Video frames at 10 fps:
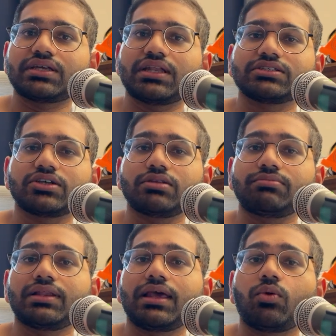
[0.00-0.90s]
and it's going to
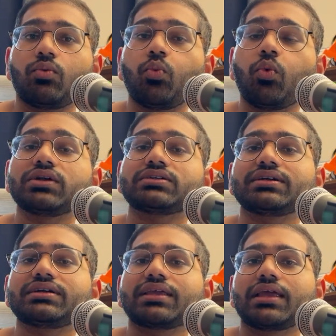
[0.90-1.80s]
be like what
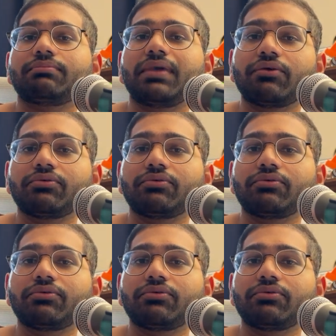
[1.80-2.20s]
it can make